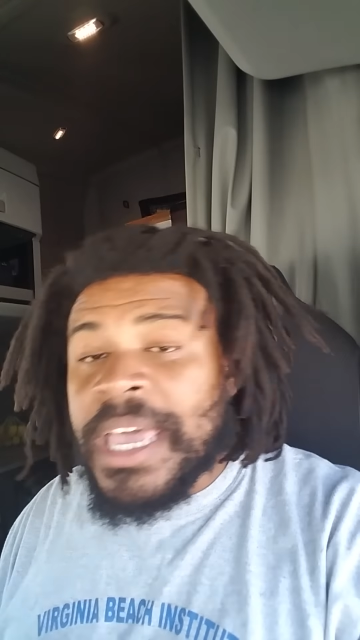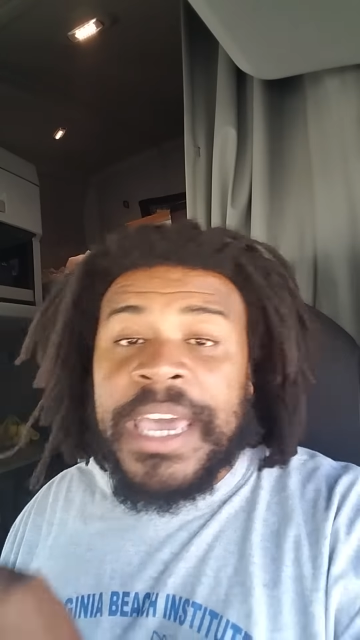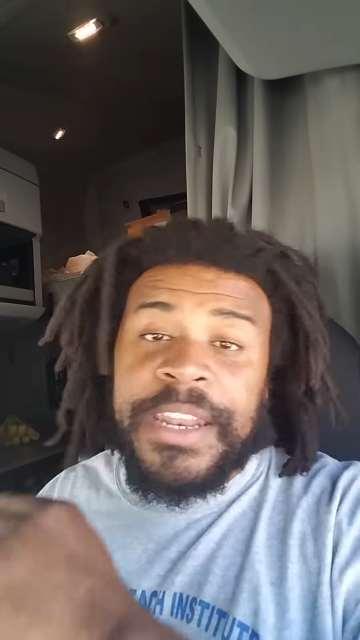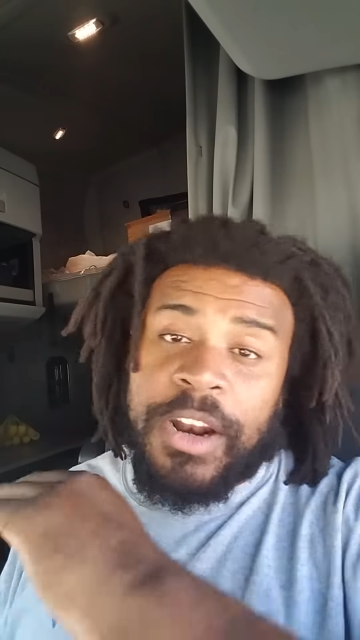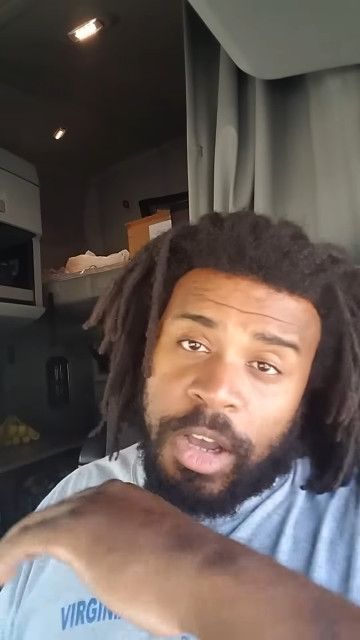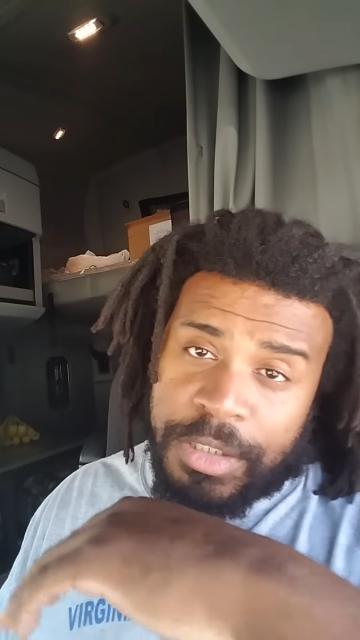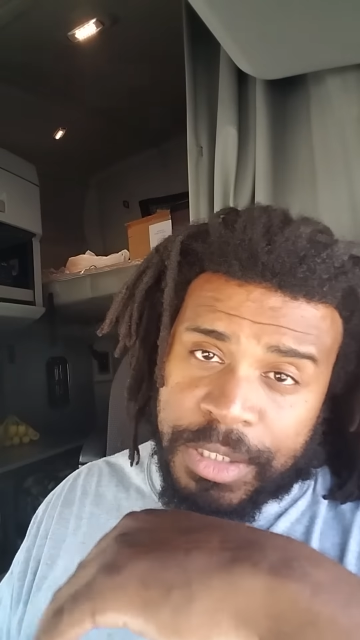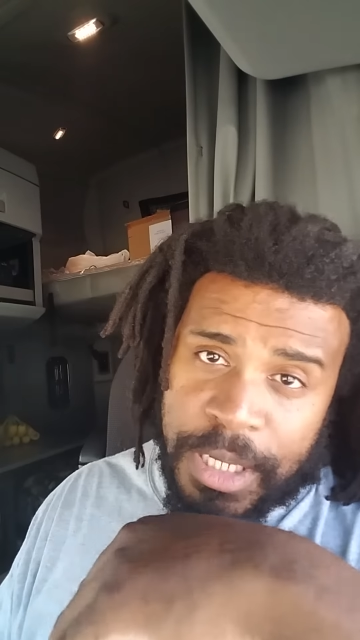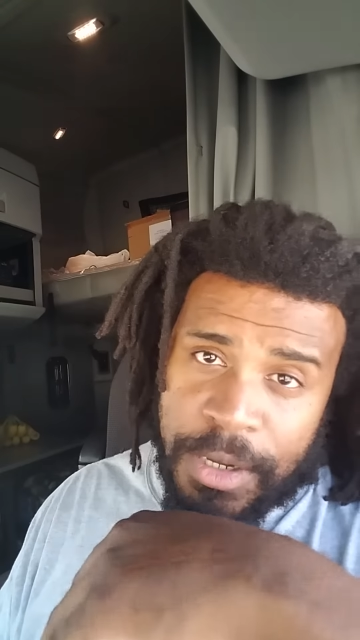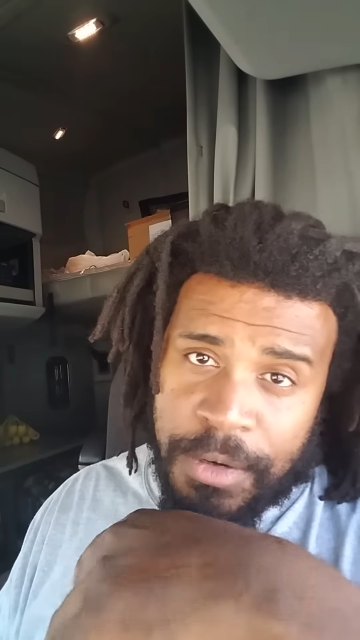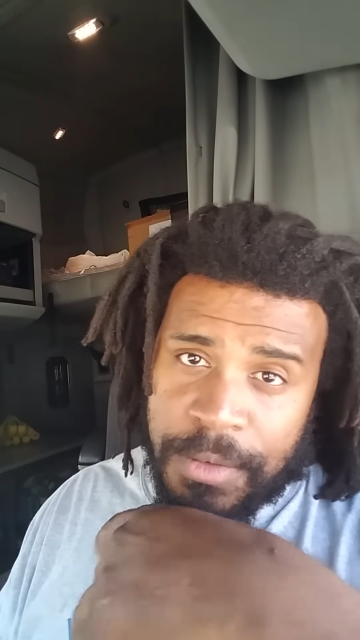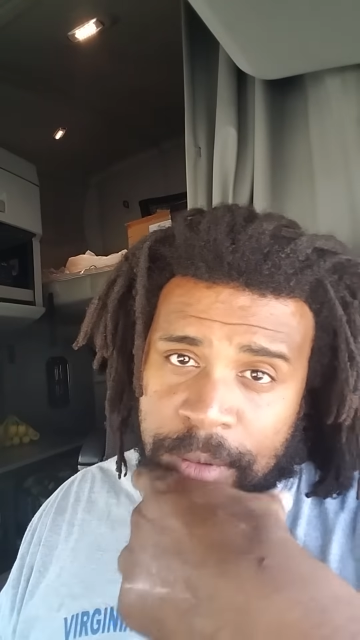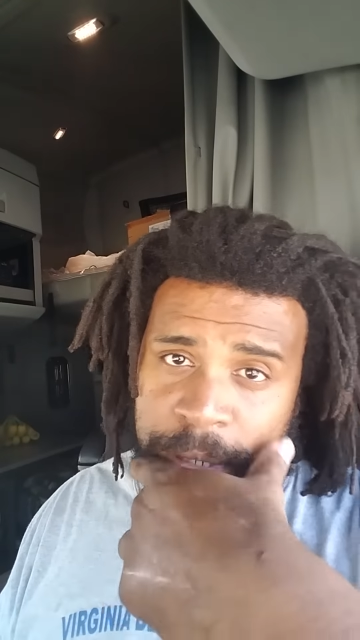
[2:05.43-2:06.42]
And
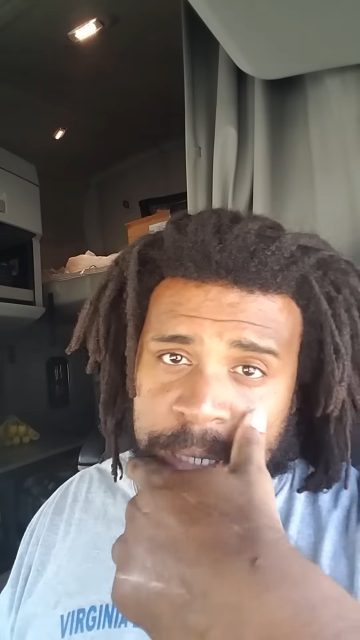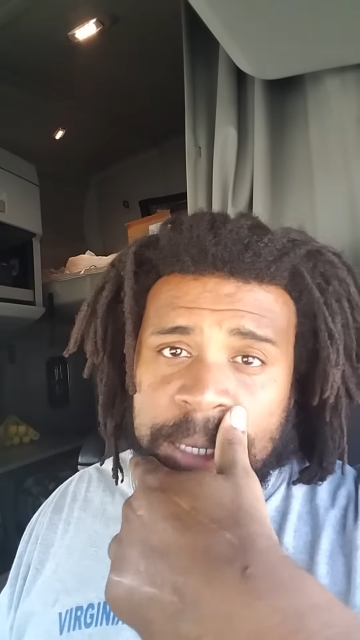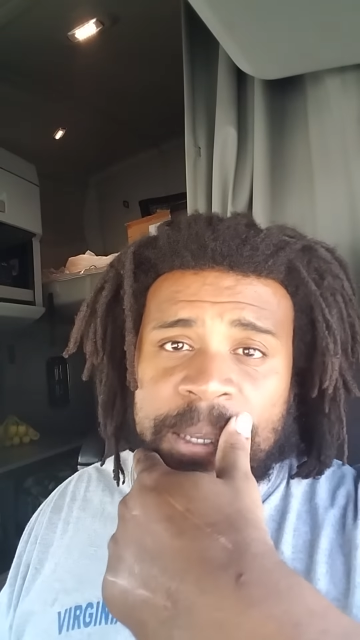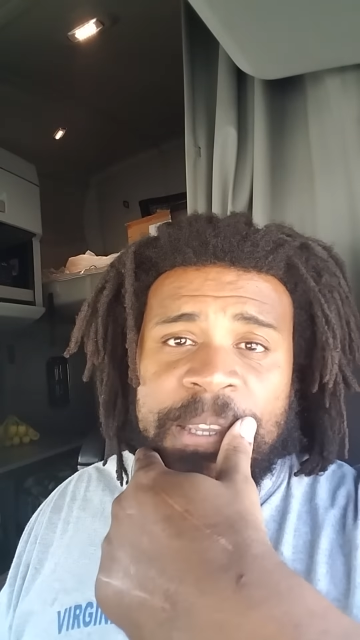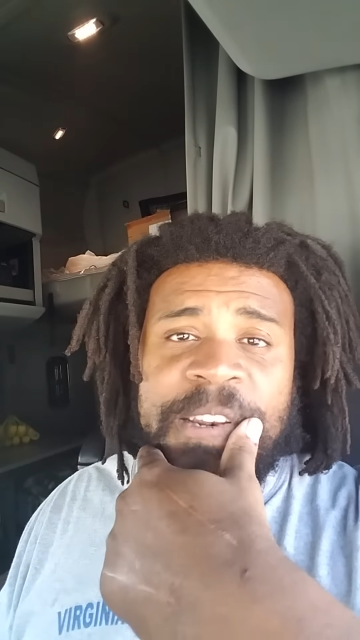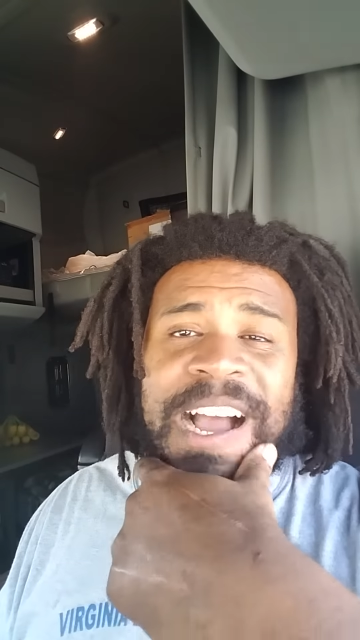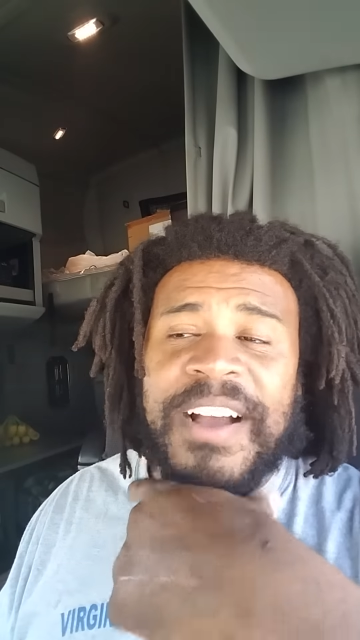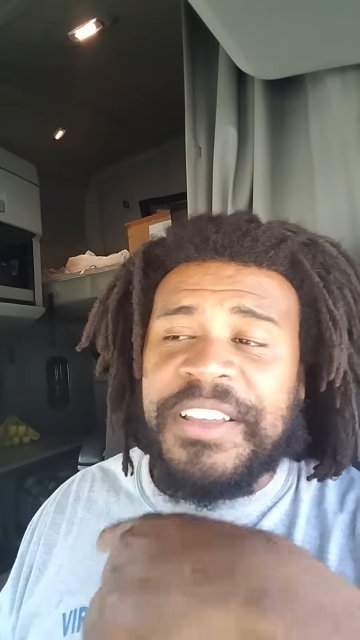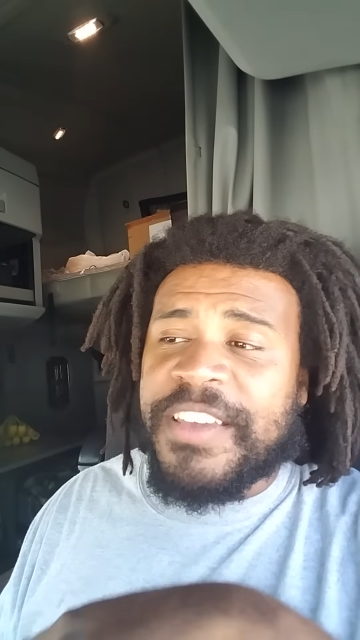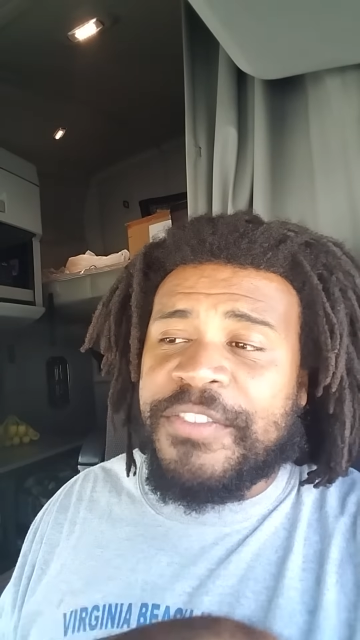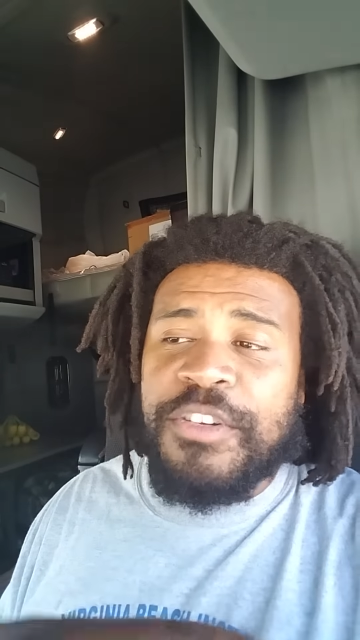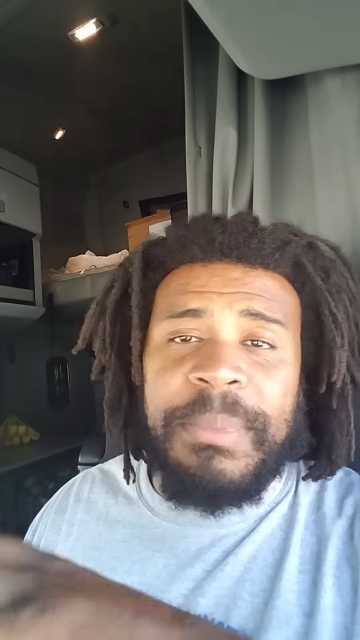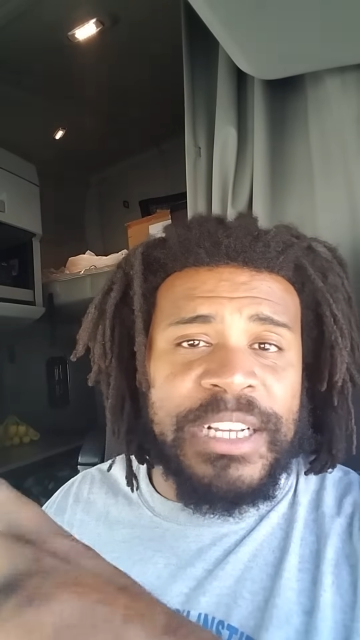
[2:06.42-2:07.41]
also, you know, I'll
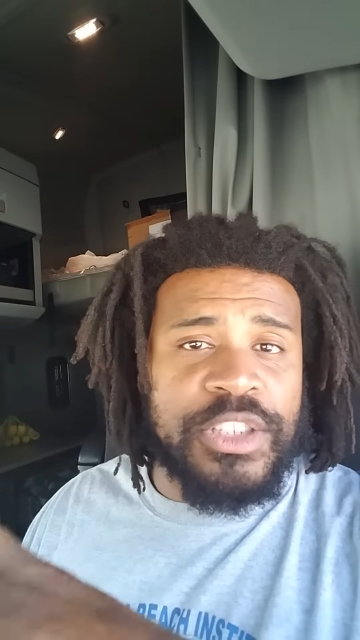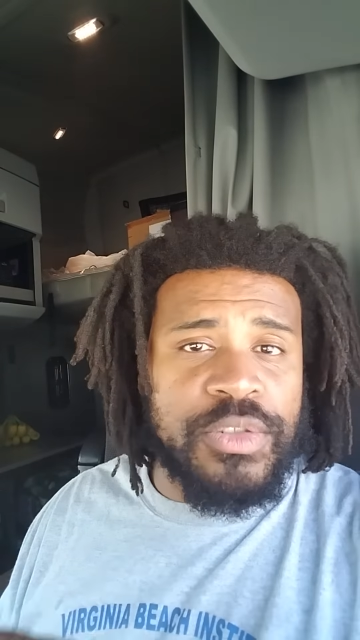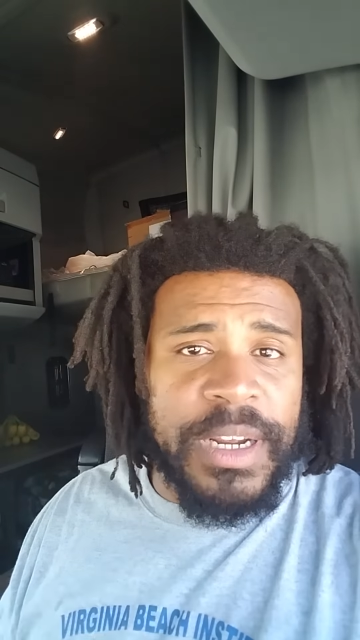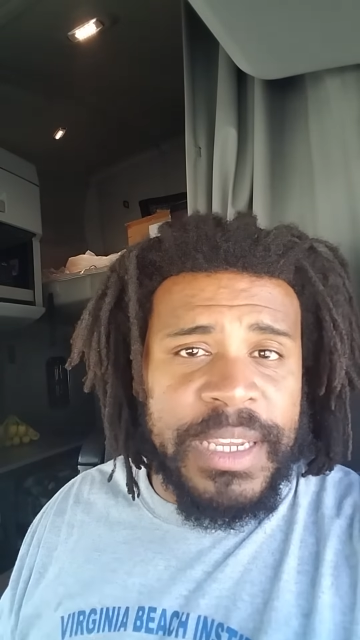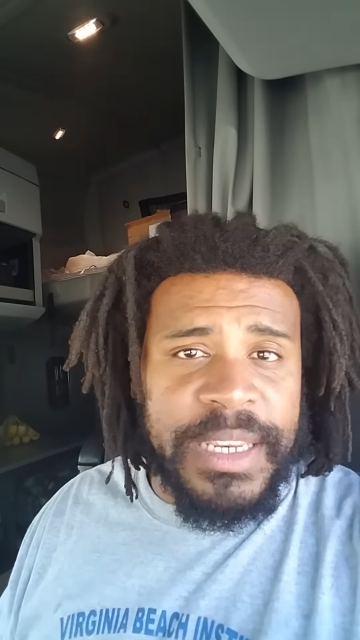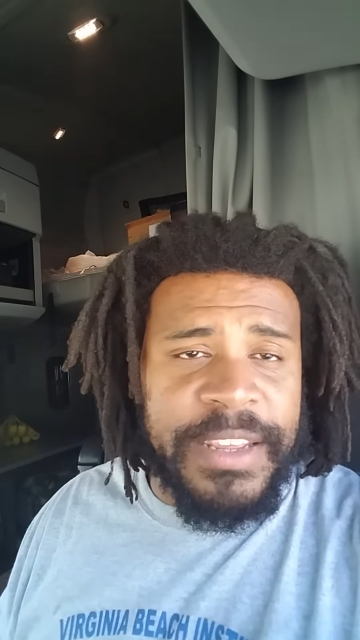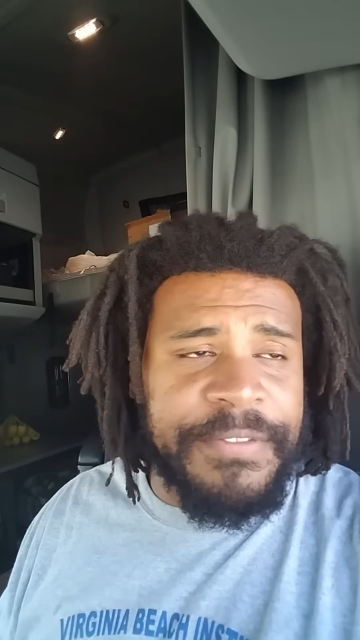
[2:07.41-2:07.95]
give you my trucking